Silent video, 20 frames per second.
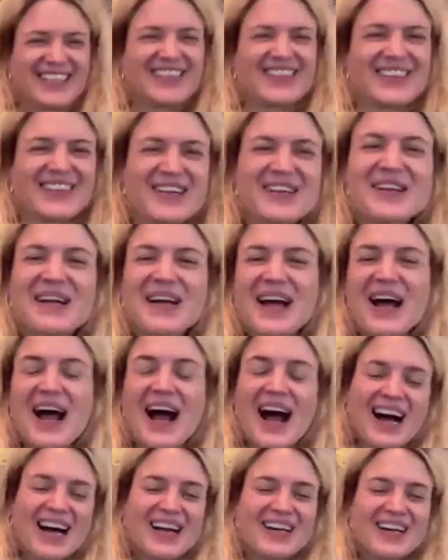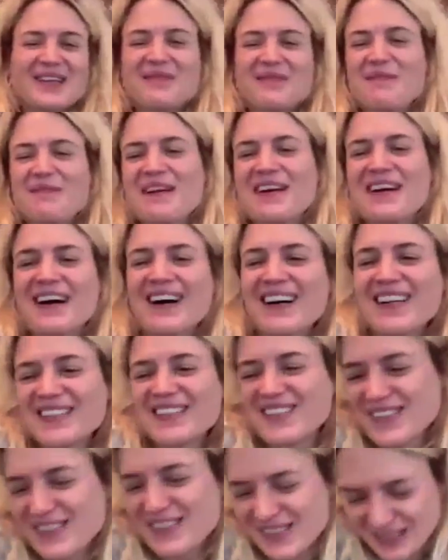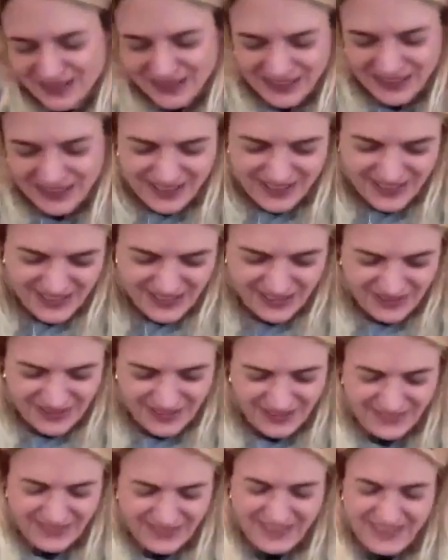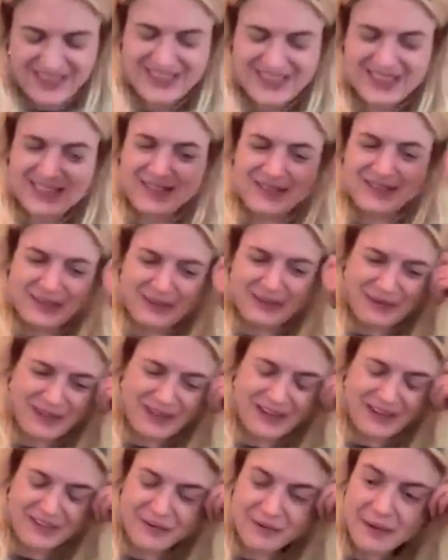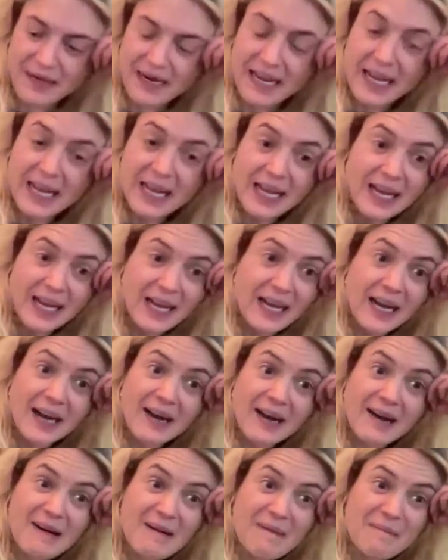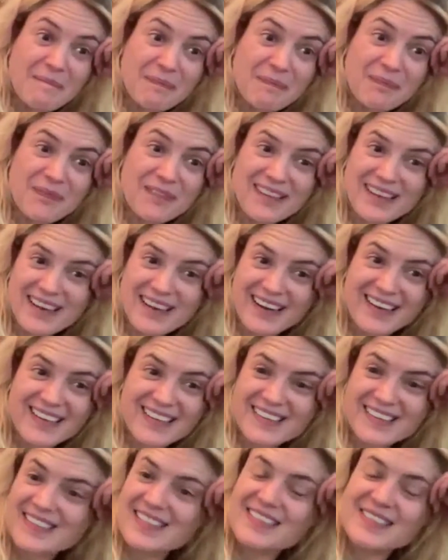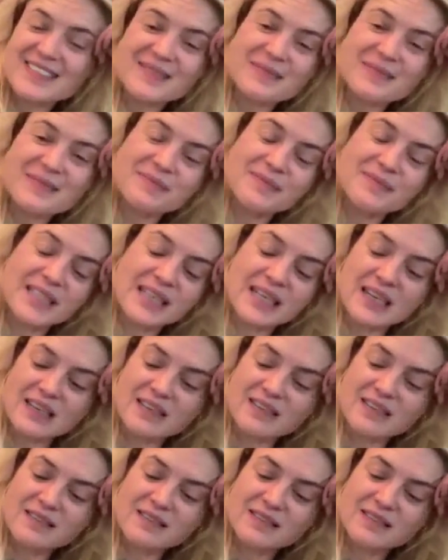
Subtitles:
don't like being hot. So this whole thing that's going on right now is not really working for me. Yeah.